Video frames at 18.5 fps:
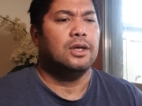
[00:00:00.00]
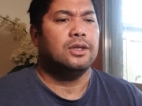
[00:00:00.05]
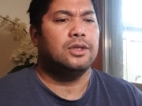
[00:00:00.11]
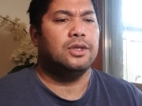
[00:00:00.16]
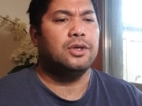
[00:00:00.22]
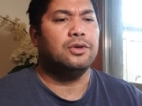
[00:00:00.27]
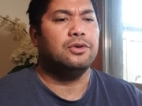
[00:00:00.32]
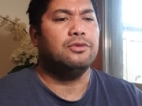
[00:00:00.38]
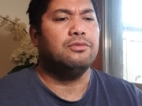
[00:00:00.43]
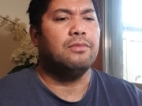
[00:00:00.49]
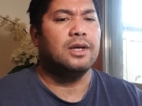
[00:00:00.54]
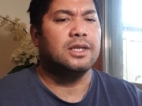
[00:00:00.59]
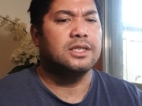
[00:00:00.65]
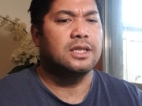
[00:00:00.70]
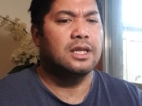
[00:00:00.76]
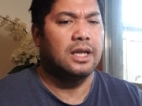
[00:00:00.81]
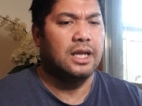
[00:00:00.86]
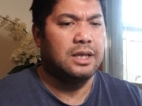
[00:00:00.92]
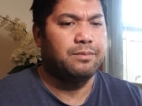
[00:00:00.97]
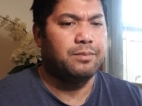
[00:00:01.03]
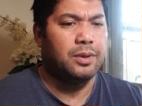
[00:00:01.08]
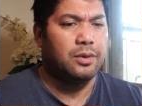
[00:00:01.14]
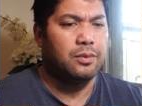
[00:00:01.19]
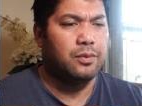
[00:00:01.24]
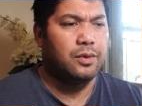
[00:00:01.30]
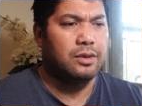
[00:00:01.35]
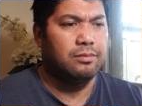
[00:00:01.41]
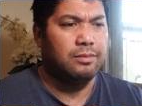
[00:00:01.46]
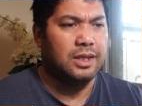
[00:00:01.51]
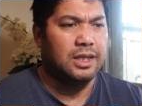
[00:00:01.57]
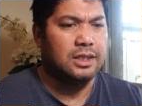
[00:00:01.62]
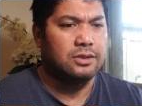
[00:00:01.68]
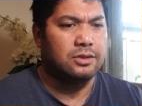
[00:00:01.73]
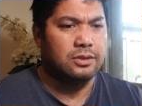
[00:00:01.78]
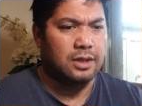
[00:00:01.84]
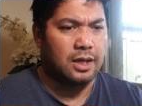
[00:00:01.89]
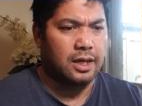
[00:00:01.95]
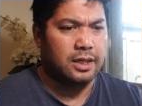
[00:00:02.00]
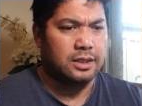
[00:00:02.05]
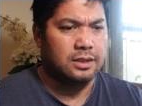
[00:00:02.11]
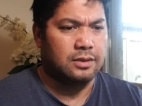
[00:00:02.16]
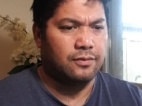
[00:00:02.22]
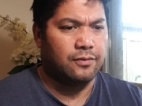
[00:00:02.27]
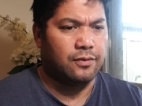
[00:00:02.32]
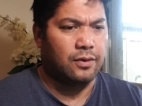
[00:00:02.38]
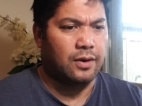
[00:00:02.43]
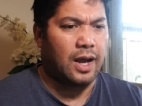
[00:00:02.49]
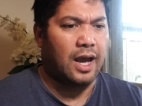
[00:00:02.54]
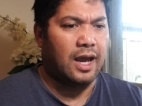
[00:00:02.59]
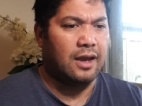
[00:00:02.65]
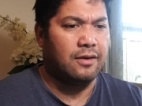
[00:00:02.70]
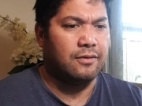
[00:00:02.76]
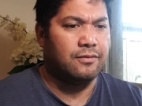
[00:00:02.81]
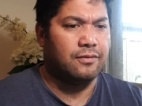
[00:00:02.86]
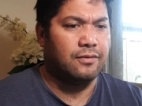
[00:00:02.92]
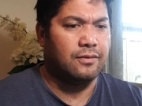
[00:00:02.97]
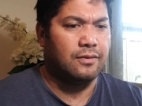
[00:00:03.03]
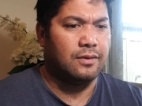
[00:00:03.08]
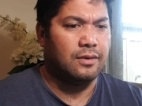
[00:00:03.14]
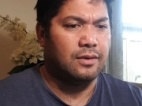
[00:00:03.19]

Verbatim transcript: You must sleep with me tonight, for I have